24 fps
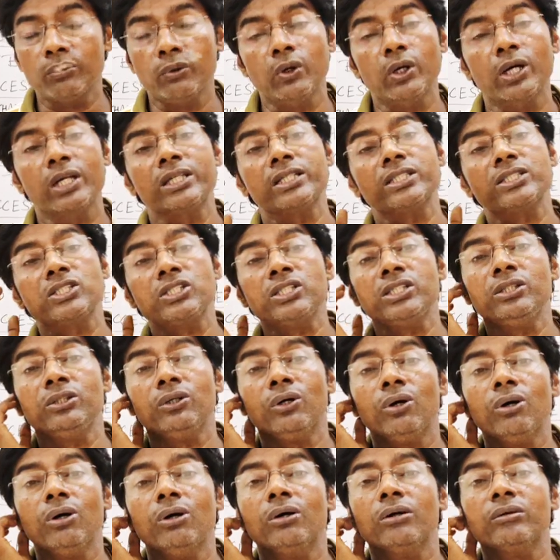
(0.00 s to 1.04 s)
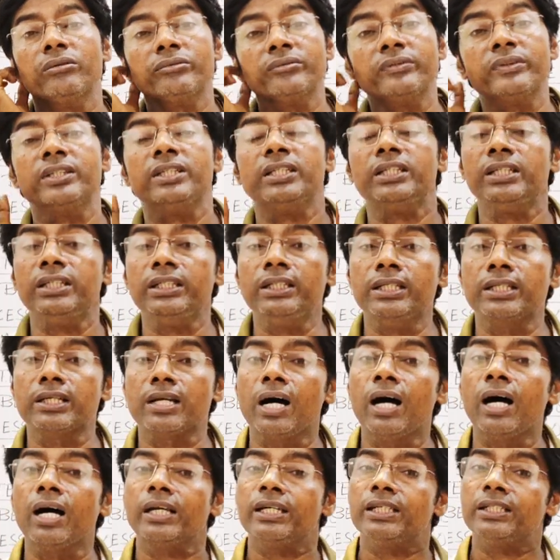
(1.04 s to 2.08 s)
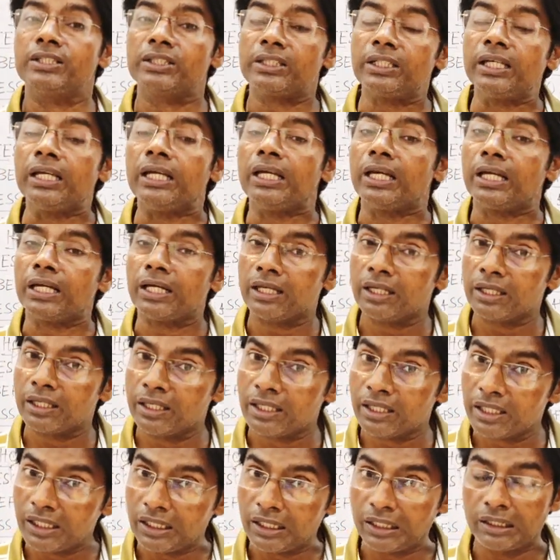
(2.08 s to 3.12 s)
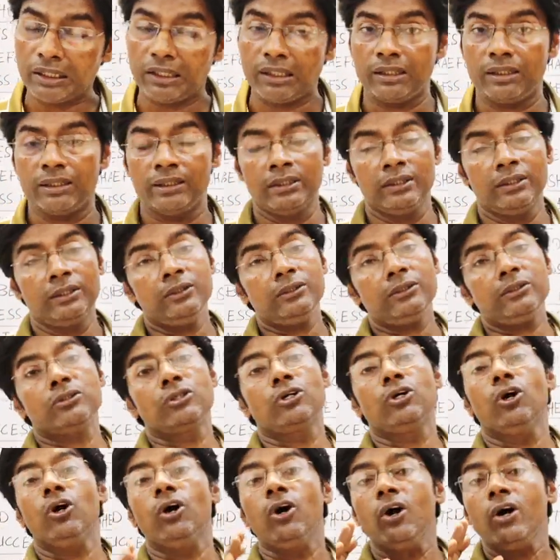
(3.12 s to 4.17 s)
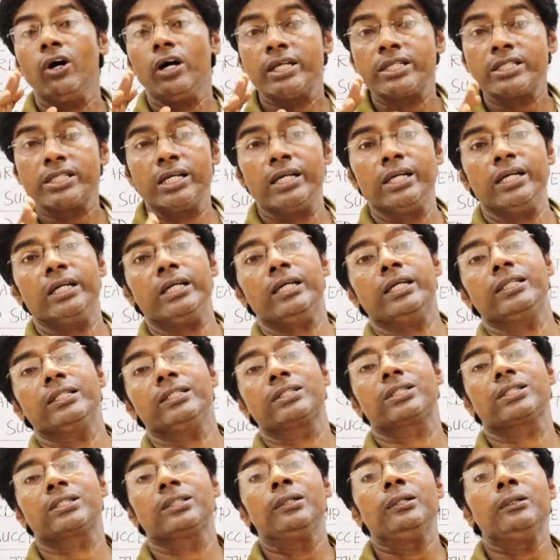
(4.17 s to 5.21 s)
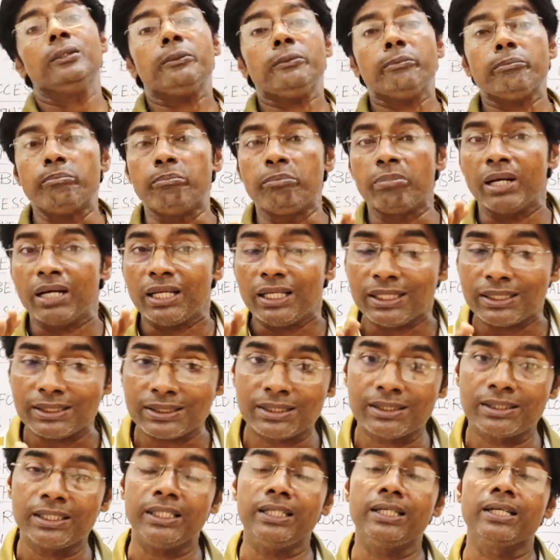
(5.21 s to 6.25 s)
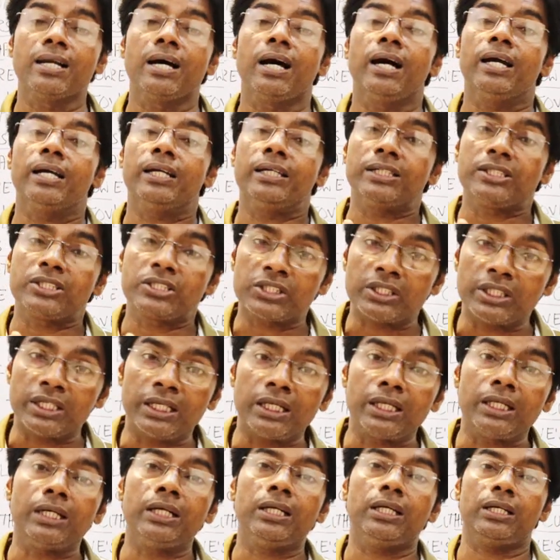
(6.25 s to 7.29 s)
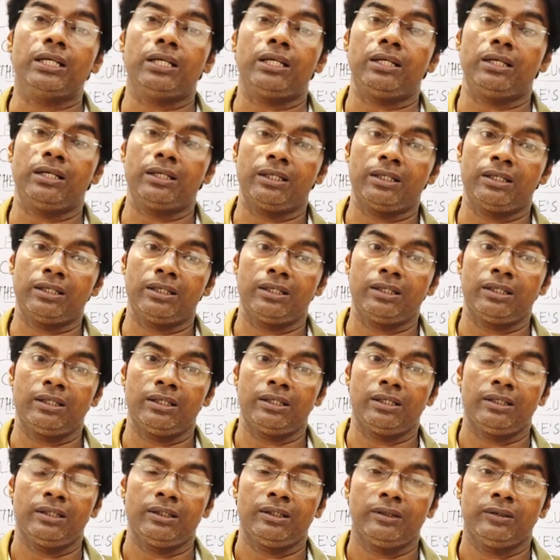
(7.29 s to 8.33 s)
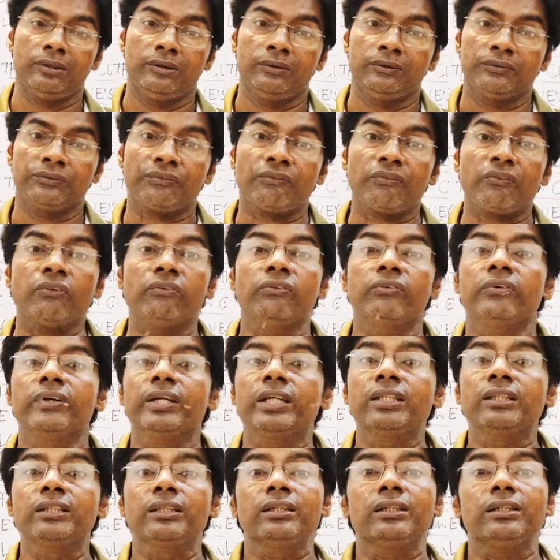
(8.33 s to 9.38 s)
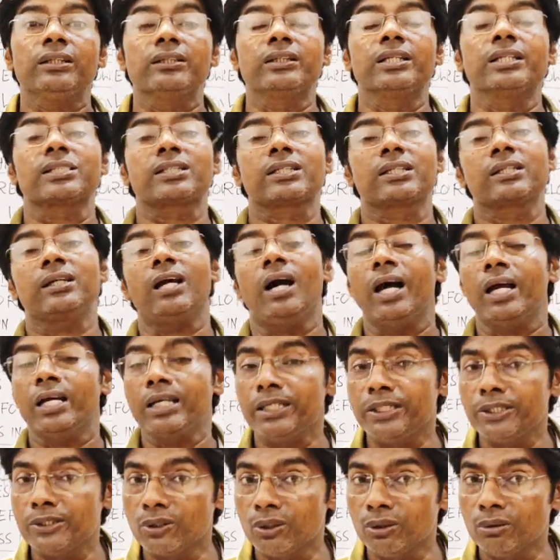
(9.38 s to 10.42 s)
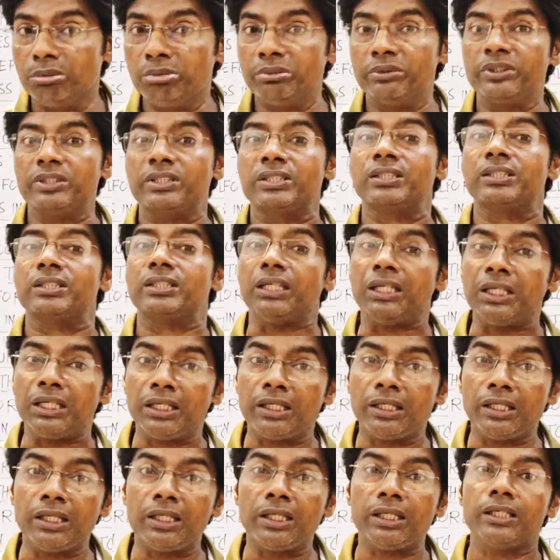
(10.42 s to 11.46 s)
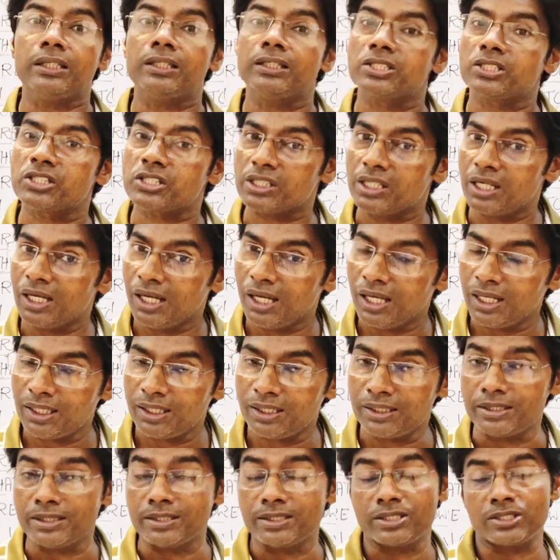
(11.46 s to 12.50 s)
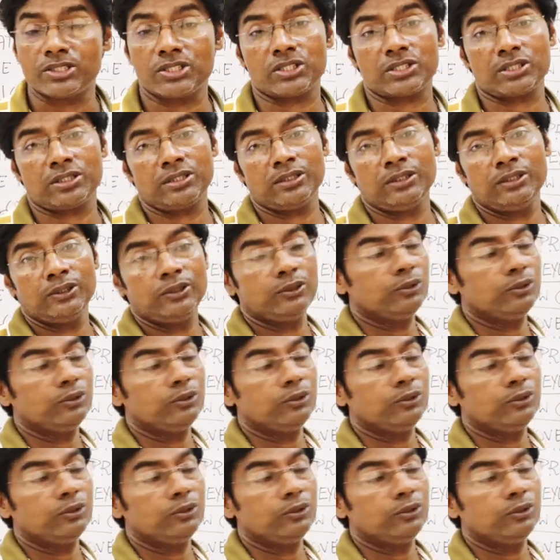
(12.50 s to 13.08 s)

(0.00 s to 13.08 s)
quality of the nightingale. God has blessed the nightingale with this kind of a singing talent.